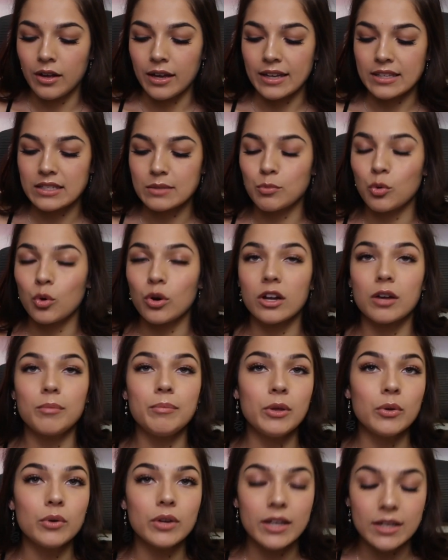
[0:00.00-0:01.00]
it's more
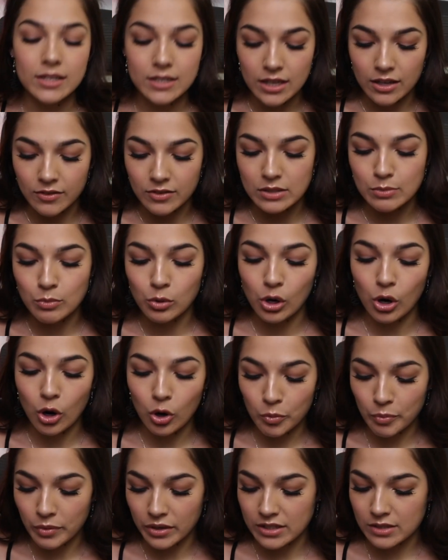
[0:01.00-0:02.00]
communicative, it's more
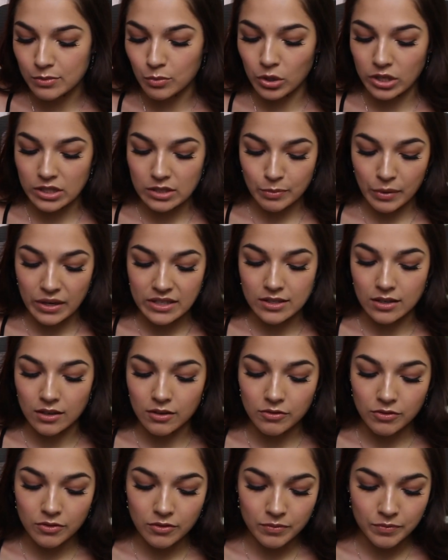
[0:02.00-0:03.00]
open, it's more
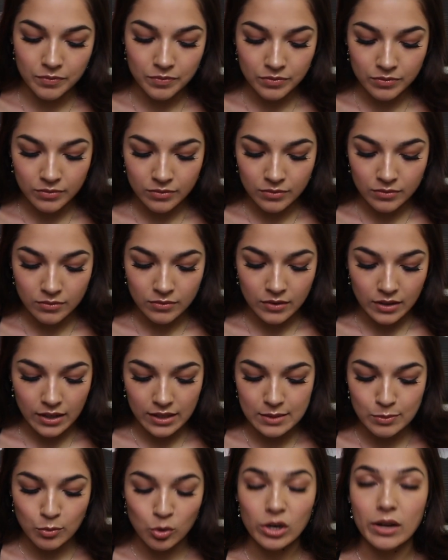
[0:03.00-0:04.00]
expressive,
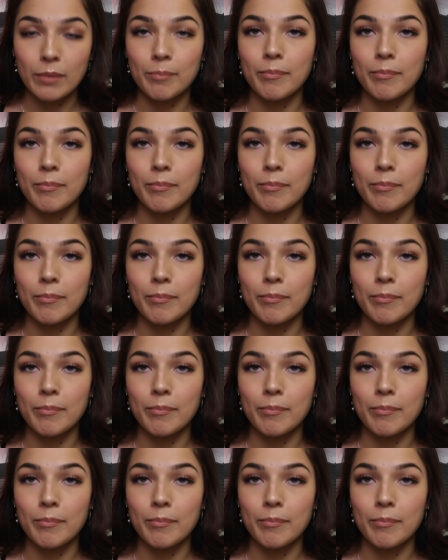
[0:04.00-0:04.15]
it's more